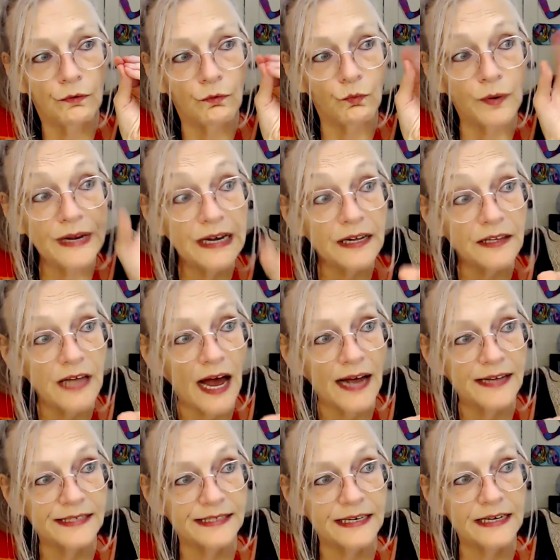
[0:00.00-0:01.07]

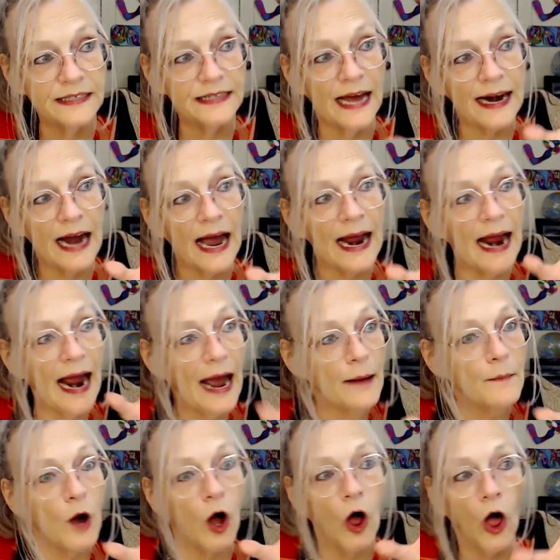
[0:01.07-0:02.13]
realizing that I
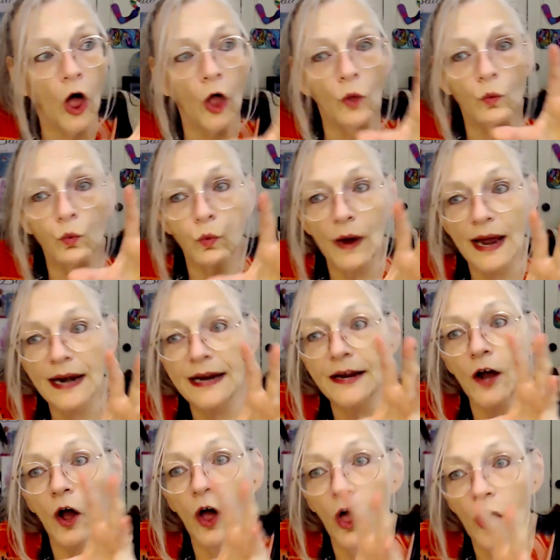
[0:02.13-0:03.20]
am already
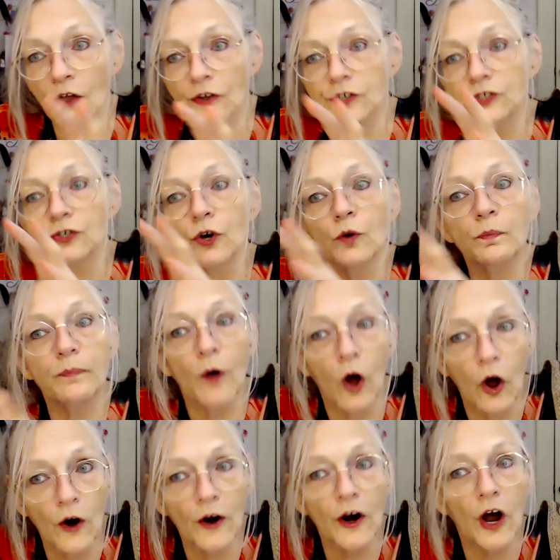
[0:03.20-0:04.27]
also
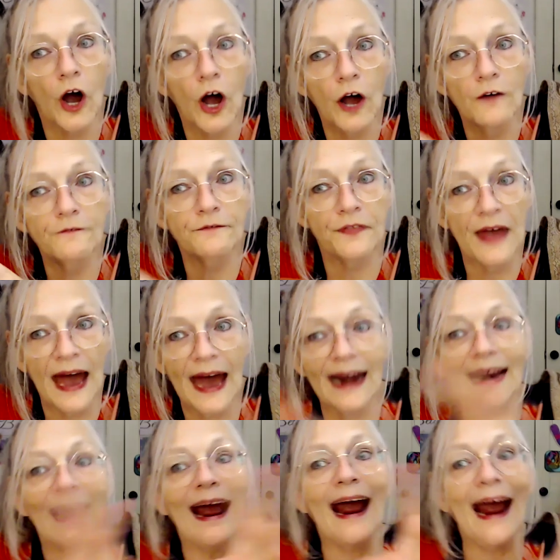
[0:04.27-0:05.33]
part of
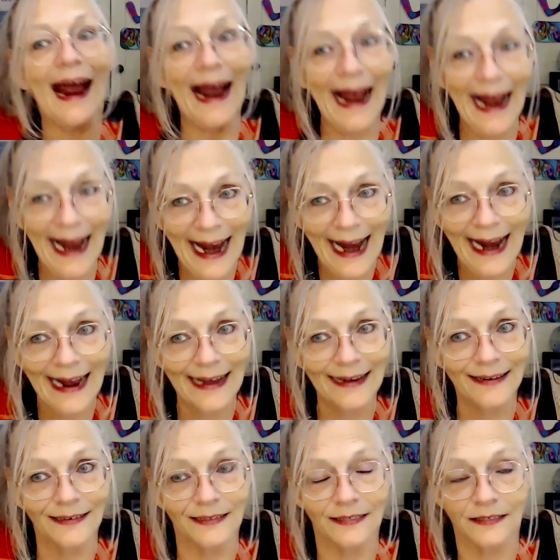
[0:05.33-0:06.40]
that
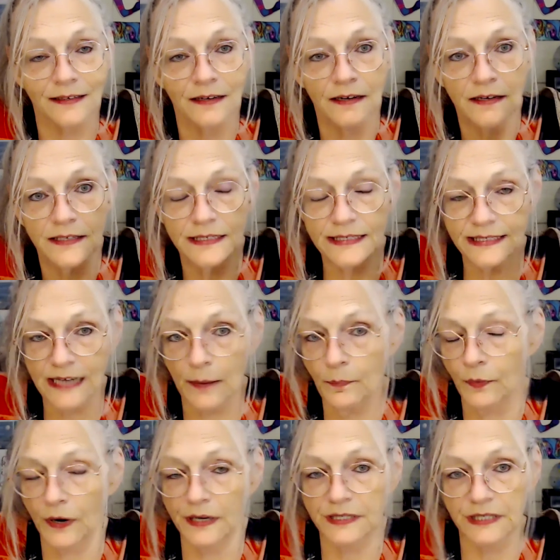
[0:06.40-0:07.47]
and
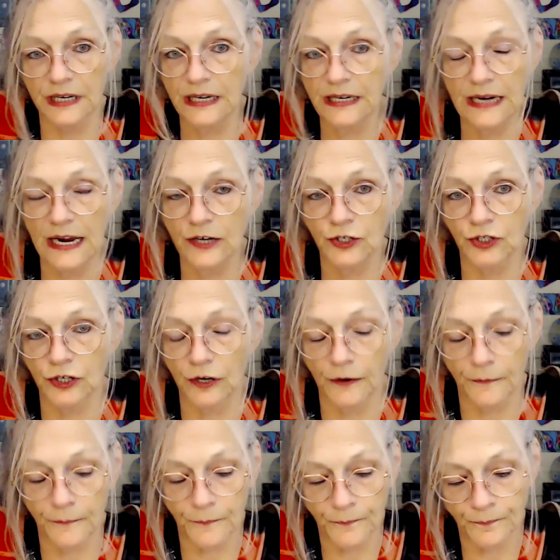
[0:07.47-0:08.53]
separate in nature.